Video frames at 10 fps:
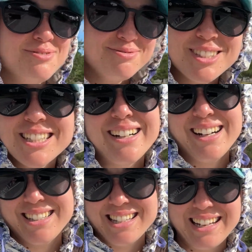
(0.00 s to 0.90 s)
what a
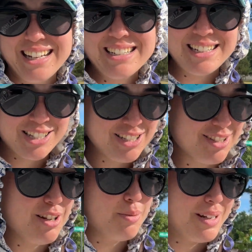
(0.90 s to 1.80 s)
godsend. I didn't actually need to
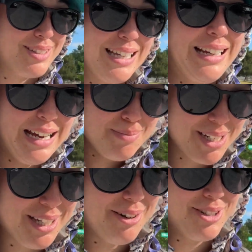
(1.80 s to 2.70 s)
go, but I was like, I'm
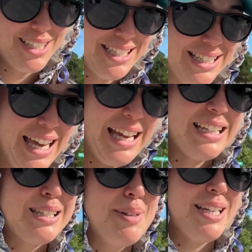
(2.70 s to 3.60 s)
gonna go just in
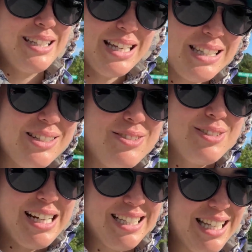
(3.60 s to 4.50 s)
case because it's
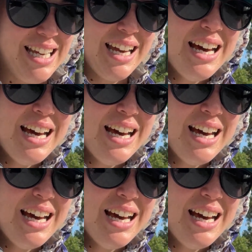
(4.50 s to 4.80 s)
crazy.